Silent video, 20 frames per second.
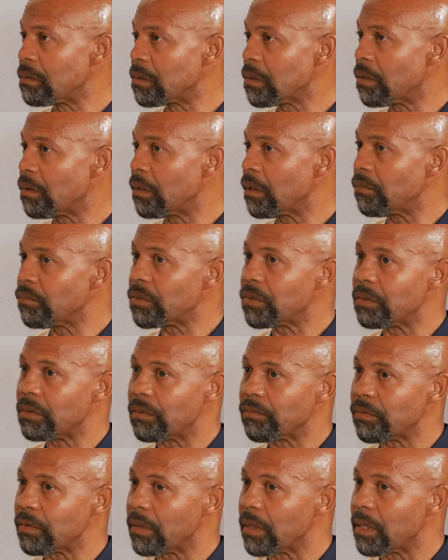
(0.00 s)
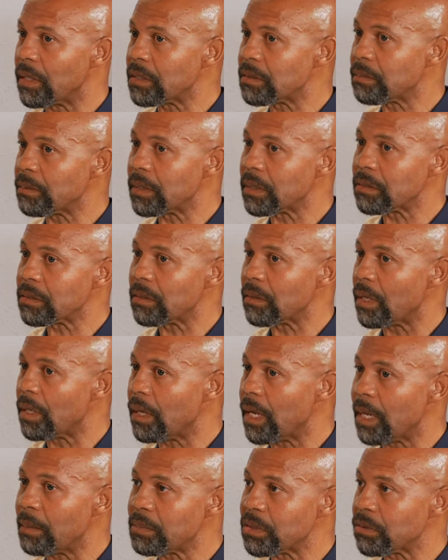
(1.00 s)
So you have two different aspects uh,
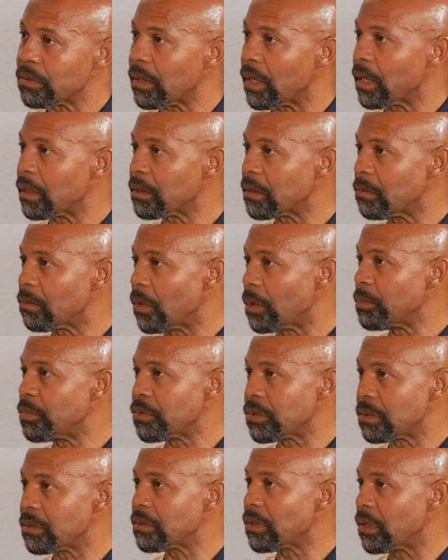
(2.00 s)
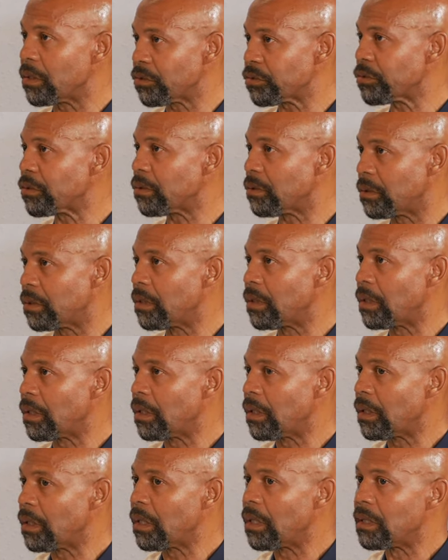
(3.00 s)
abstract and representational.
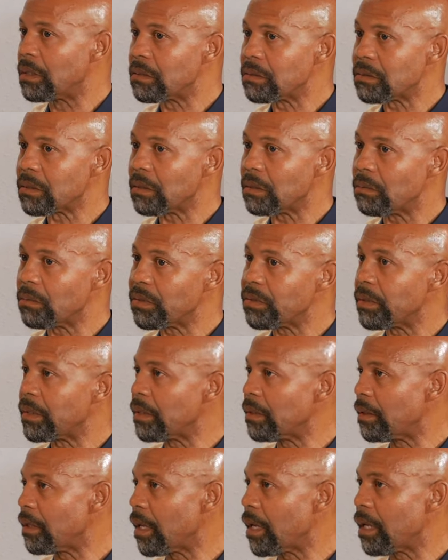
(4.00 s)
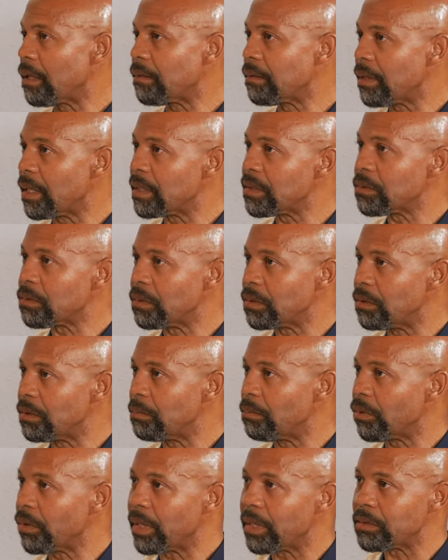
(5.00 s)
So within that, that's when you
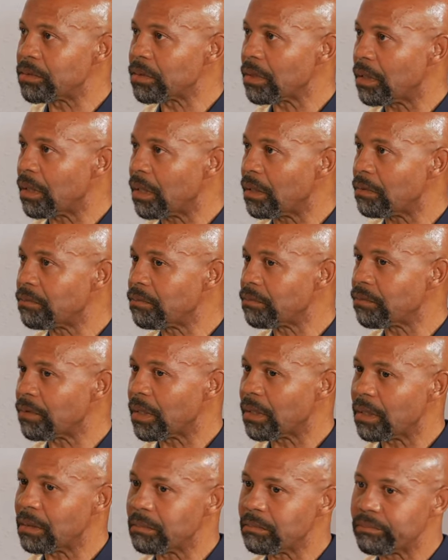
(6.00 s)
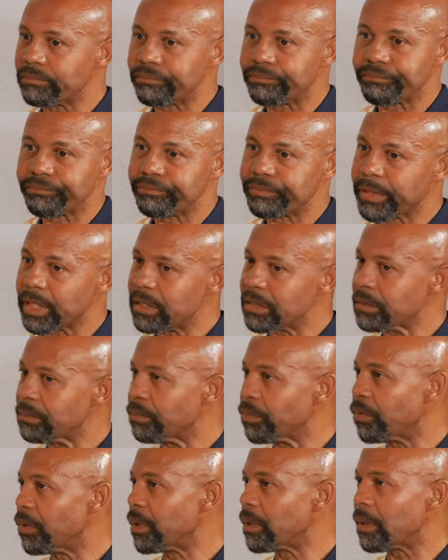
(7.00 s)
branch off. Um, case in
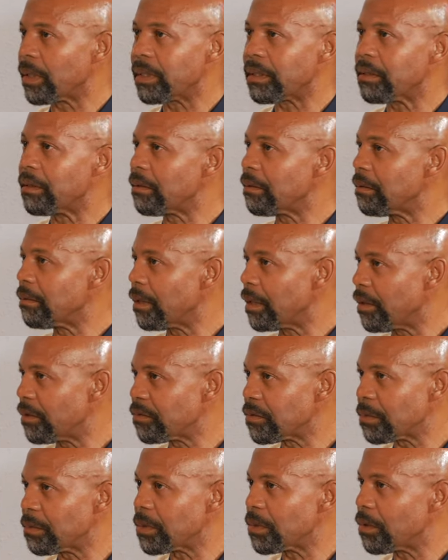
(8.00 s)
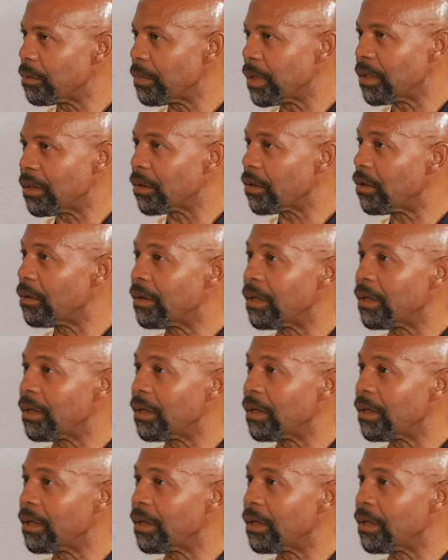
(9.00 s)
point, like you can have someone could be a,